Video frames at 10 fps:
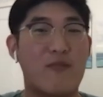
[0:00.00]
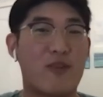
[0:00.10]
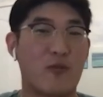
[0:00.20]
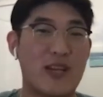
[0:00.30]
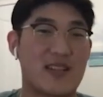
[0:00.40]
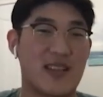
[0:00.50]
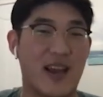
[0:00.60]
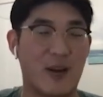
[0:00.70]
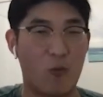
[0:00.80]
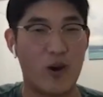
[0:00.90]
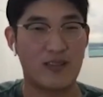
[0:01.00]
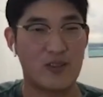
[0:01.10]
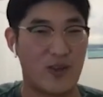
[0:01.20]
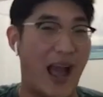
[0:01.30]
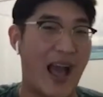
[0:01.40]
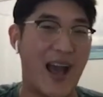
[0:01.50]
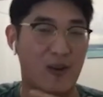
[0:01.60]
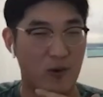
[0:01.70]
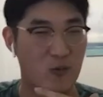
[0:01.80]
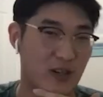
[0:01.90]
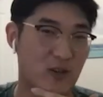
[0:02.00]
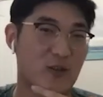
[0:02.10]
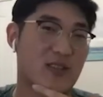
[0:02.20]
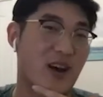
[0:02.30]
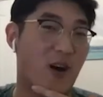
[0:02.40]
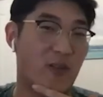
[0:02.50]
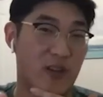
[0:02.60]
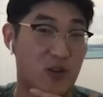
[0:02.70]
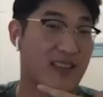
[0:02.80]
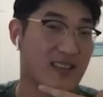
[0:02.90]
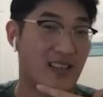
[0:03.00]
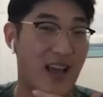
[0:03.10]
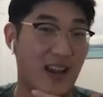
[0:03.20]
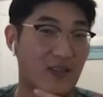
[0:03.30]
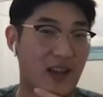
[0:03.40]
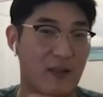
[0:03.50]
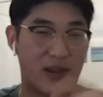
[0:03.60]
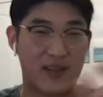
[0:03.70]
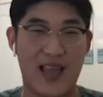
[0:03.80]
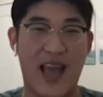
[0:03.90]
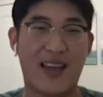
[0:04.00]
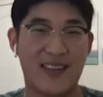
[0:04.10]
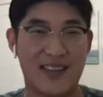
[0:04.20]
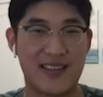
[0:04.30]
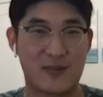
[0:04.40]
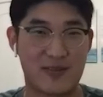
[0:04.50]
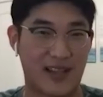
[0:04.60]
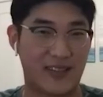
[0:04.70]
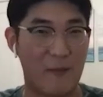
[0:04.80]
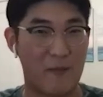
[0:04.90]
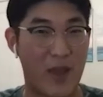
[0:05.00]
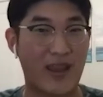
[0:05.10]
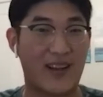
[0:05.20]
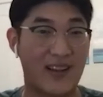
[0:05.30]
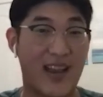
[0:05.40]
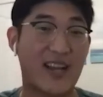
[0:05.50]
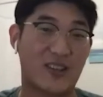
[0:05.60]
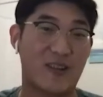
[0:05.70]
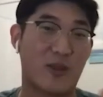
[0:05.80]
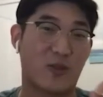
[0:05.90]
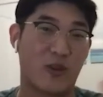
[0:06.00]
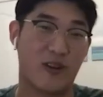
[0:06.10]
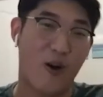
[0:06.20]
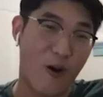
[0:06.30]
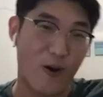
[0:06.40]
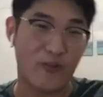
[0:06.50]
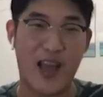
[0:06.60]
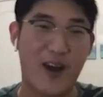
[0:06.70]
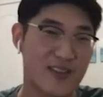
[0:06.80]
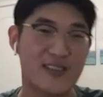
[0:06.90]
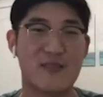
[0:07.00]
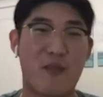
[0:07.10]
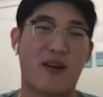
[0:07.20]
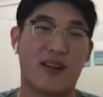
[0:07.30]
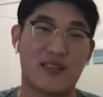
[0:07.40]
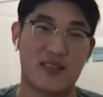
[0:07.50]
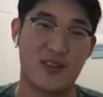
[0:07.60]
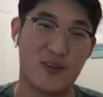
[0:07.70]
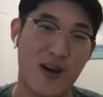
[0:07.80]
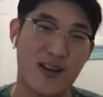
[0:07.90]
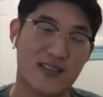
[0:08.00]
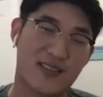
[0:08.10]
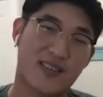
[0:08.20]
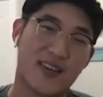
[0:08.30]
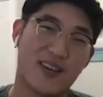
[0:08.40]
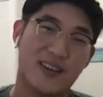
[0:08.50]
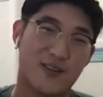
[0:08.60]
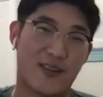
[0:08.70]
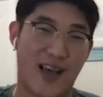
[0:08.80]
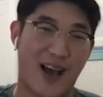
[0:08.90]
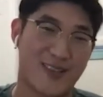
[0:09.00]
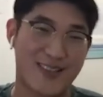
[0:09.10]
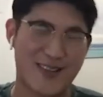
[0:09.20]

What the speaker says: whenever we decide what to add or reduce on the transatlantic flight, because that is like that main connection between all thousands of markets in US to the